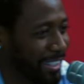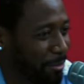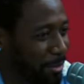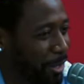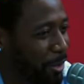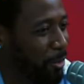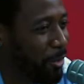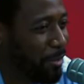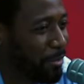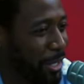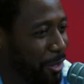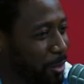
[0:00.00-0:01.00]
I'm that old
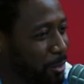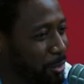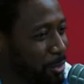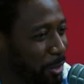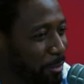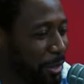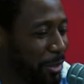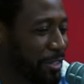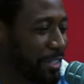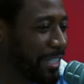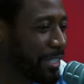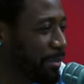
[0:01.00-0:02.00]
I'm that old school. I'm
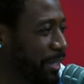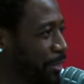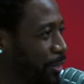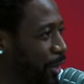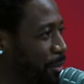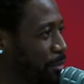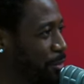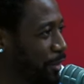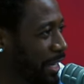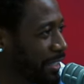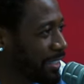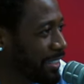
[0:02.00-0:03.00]
36, but you know I move
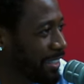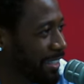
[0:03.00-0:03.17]
like a.